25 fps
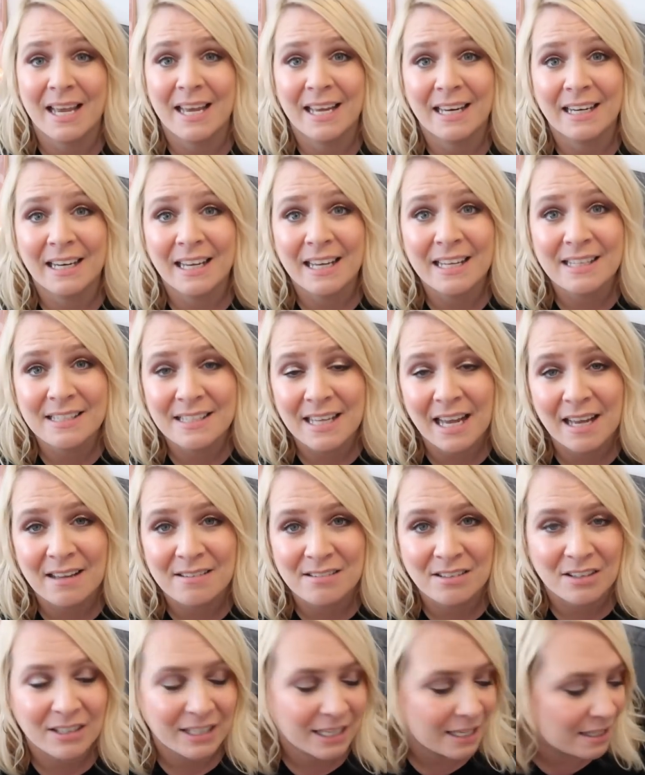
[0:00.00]
saying it, it
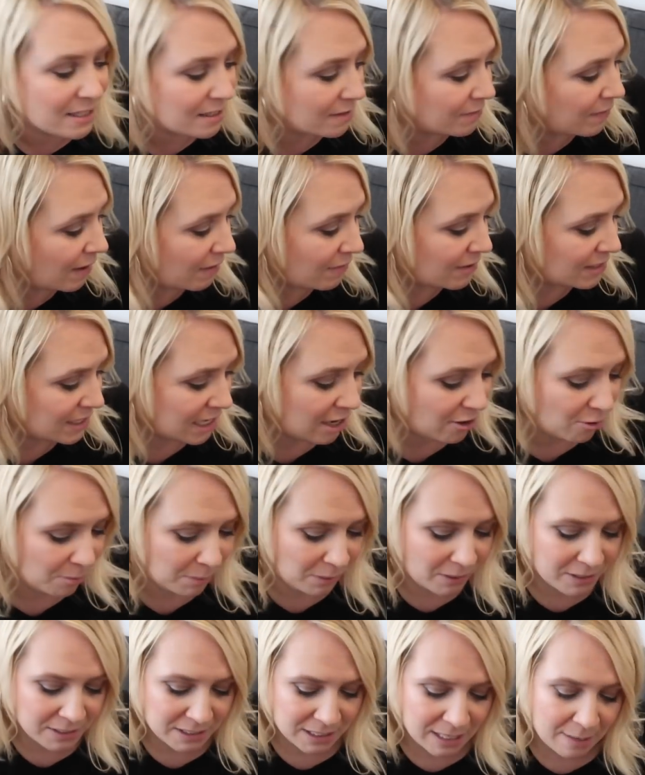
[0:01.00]
sounds like it's a very
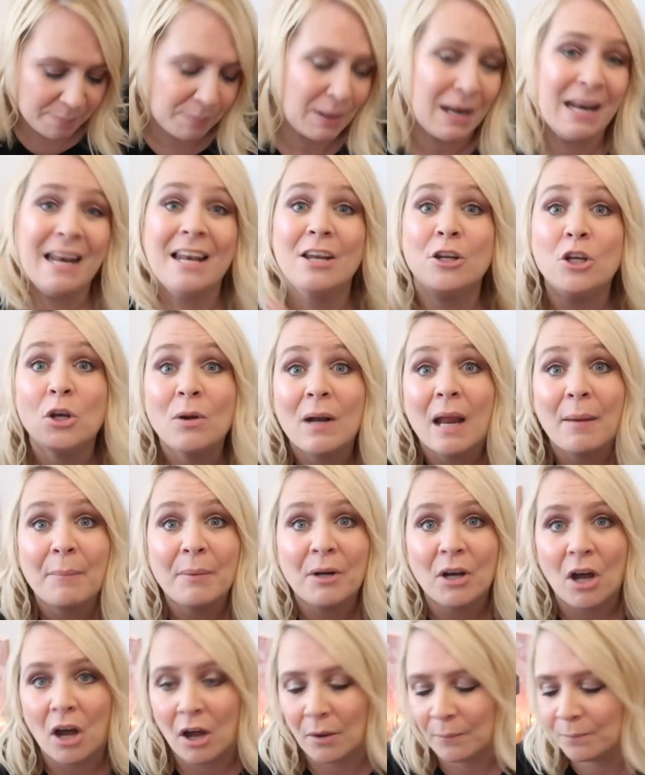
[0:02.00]
terrible idea, but you let
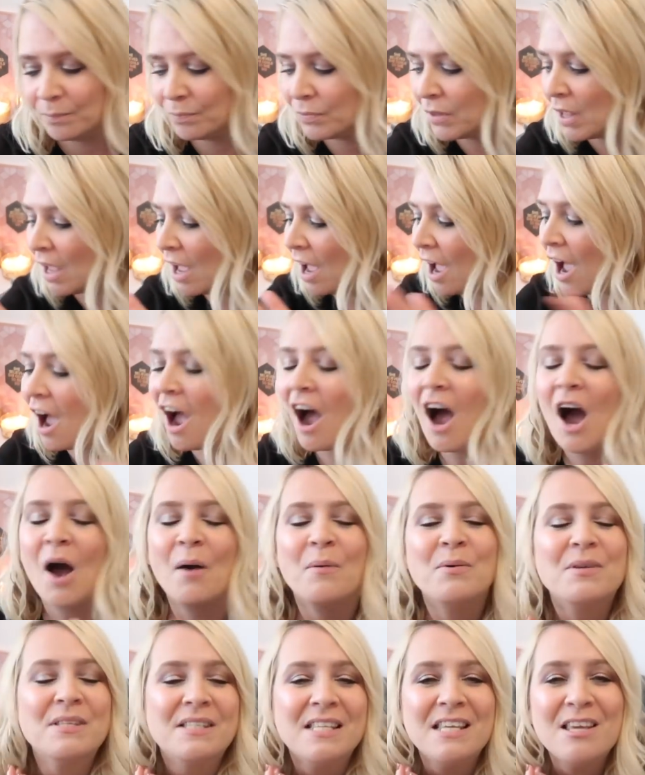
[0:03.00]
me know.
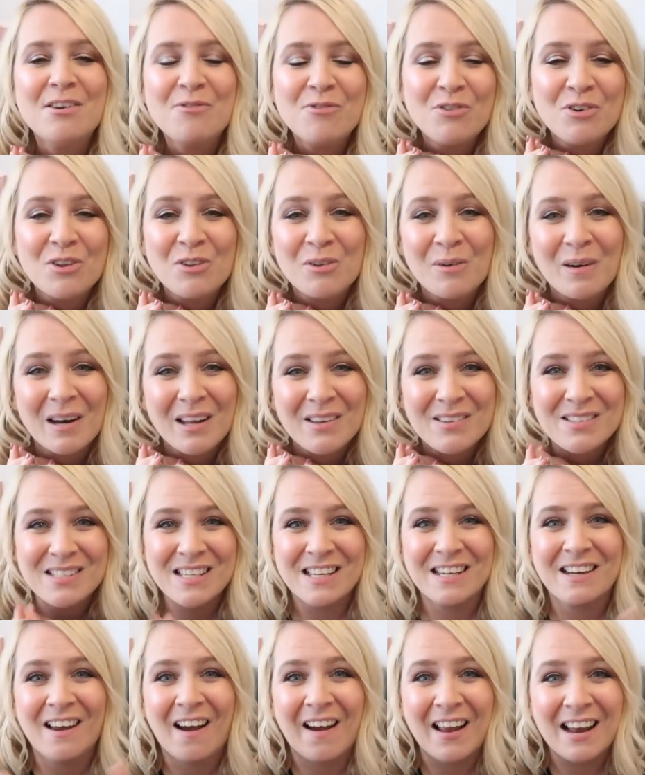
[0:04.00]
I will see you for another
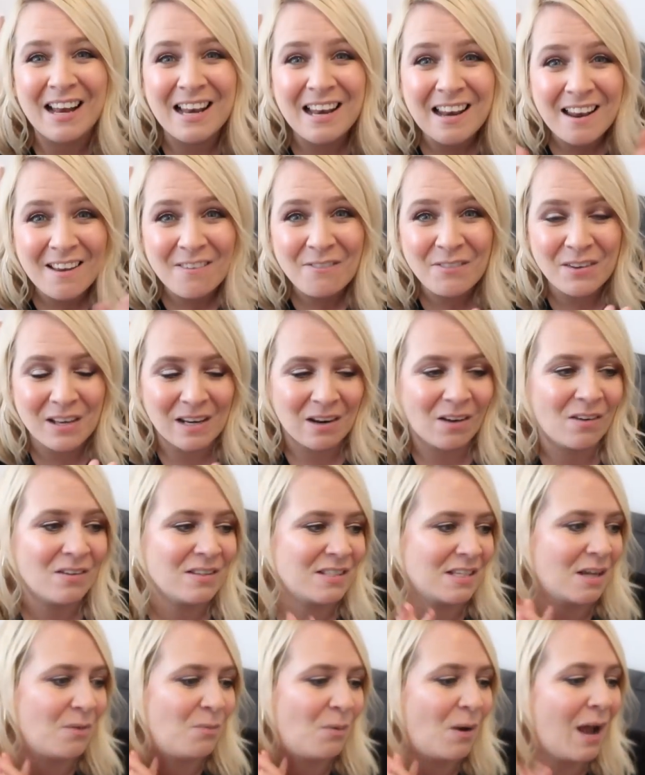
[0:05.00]
uploading. I love you
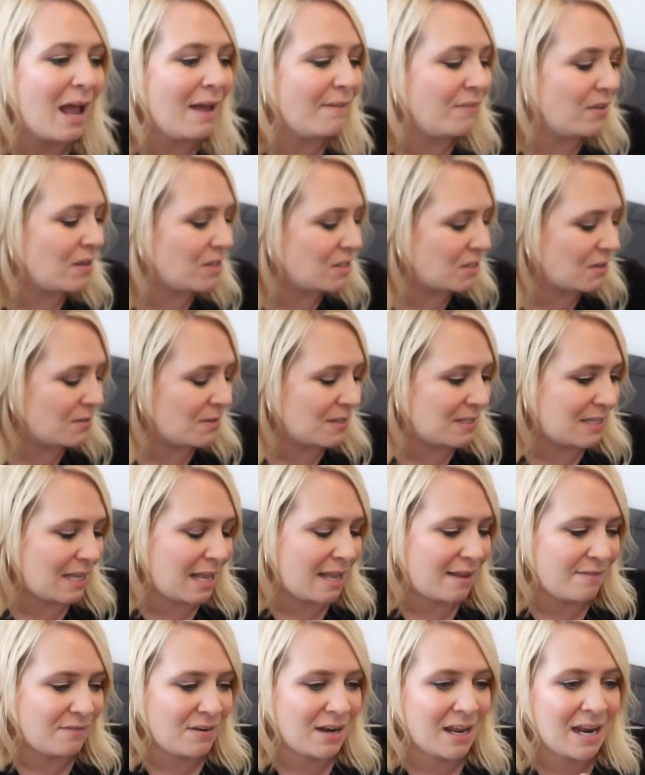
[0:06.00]
lots, and whatever you're doing this
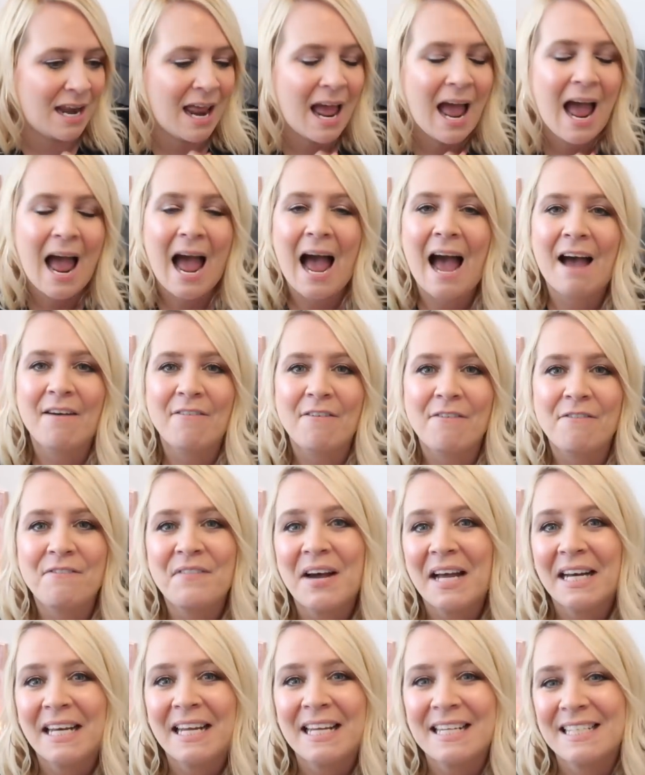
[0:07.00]
evening, have a
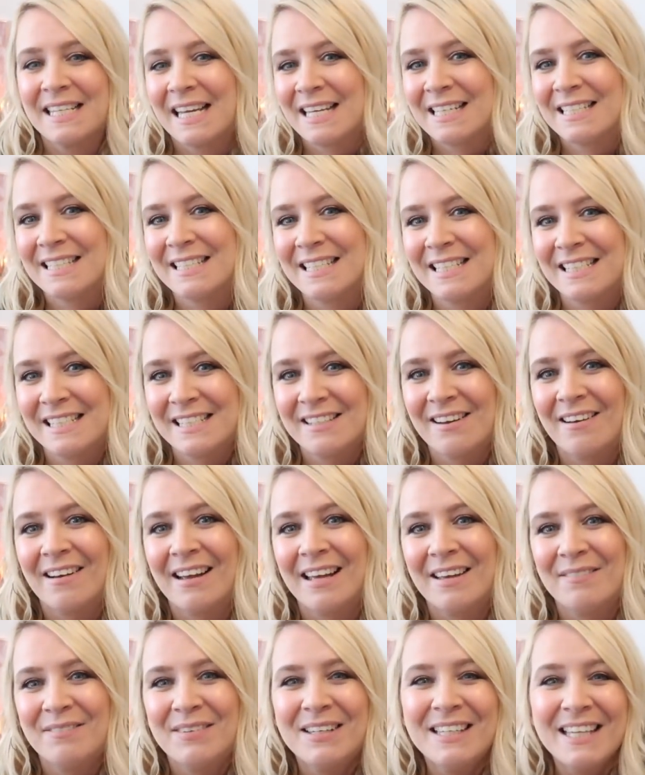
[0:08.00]
fantastic
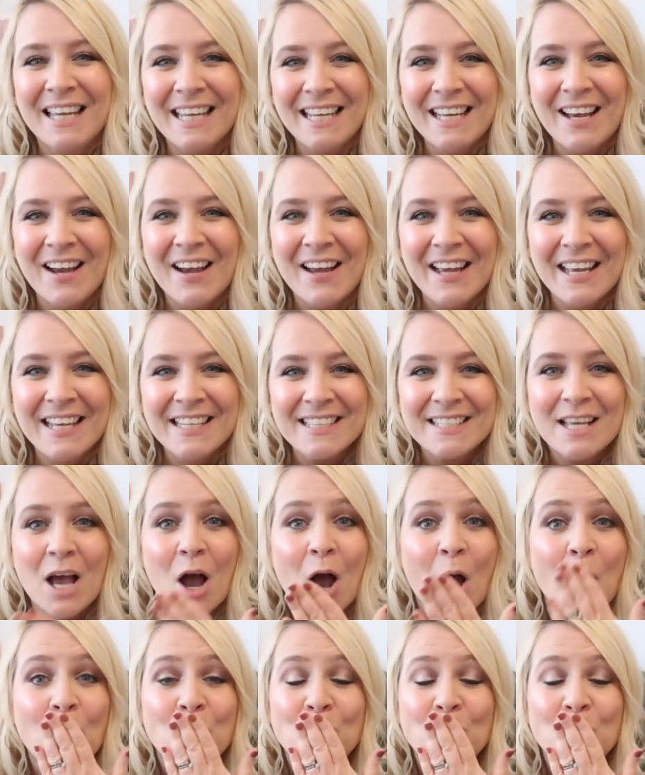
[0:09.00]
time. Night, guys.